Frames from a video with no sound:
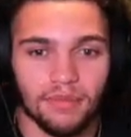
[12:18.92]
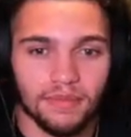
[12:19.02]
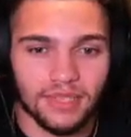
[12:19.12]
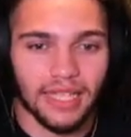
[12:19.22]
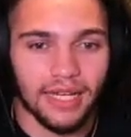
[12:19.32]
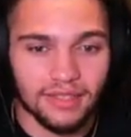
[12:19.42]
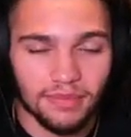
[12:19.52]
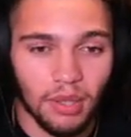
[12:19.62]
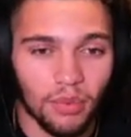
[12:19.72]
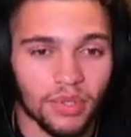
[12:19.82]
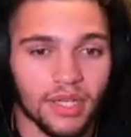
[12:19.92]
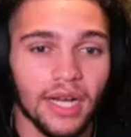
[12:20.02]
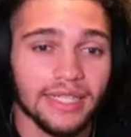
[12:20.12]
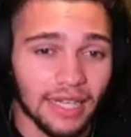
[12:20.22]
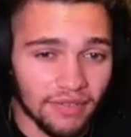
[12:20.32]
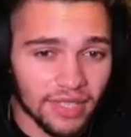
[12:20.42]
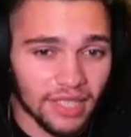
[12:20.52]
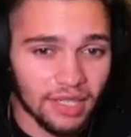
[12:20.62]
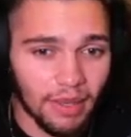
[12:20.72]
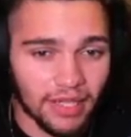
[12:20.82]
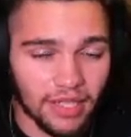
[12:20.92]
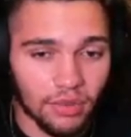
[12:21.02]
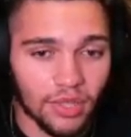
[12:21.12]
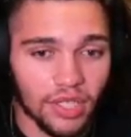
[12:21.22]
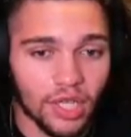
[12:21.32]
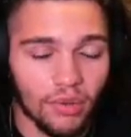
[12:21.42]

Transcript: status. But we're definitely gonna get up out of here. We're gonna go